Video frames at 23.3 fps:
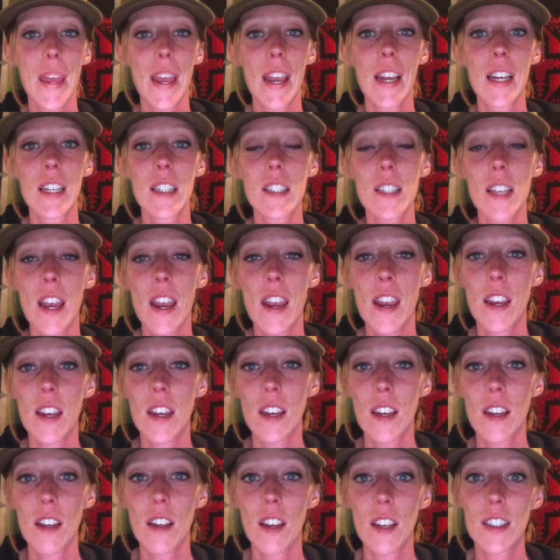it's
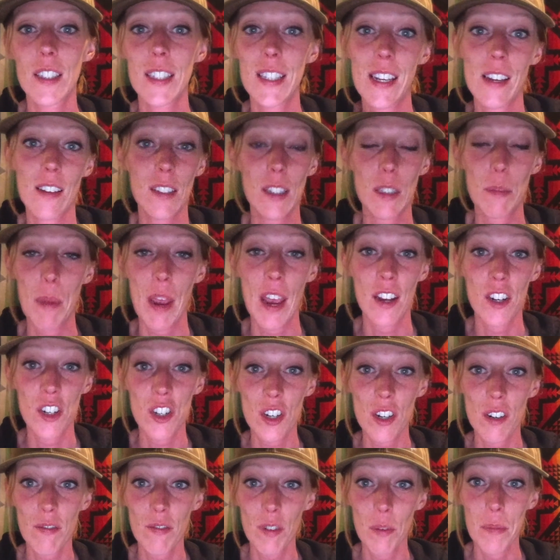like, it's the
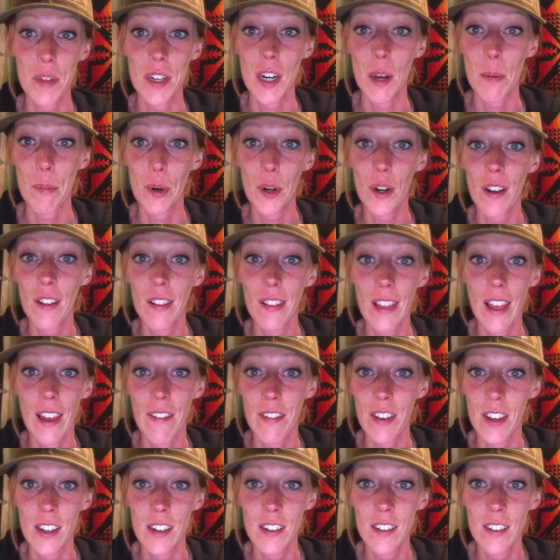expansion from the number
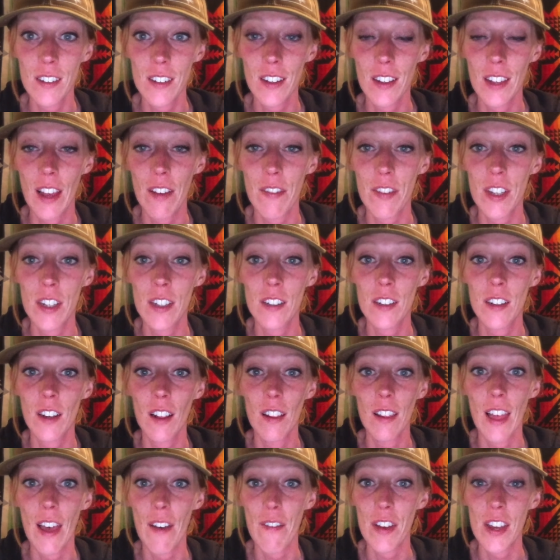11. 11,
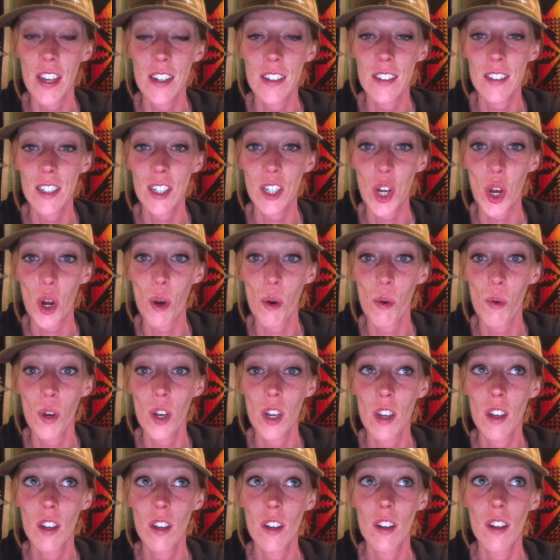11, you know,
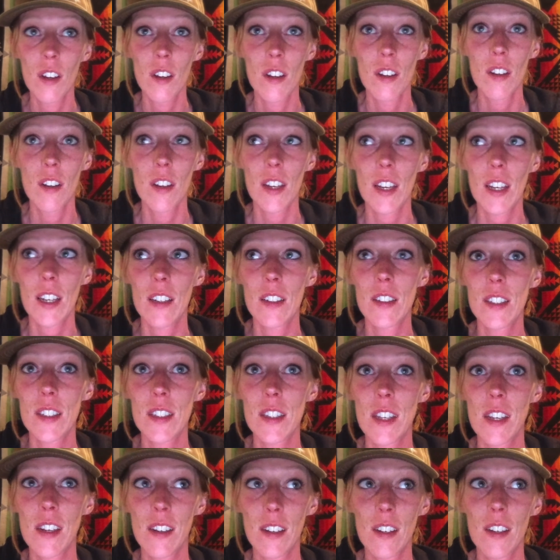is
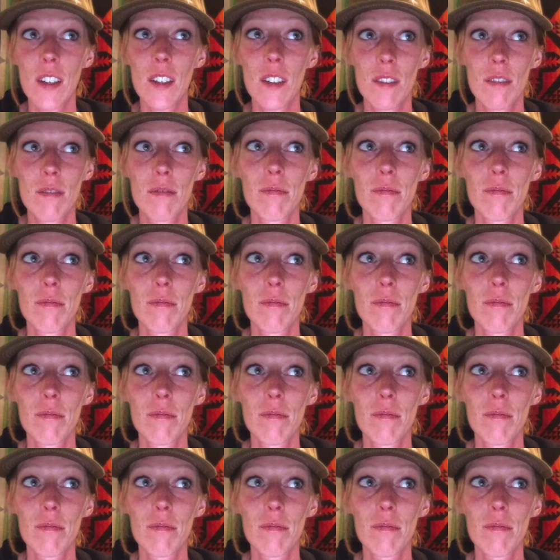the,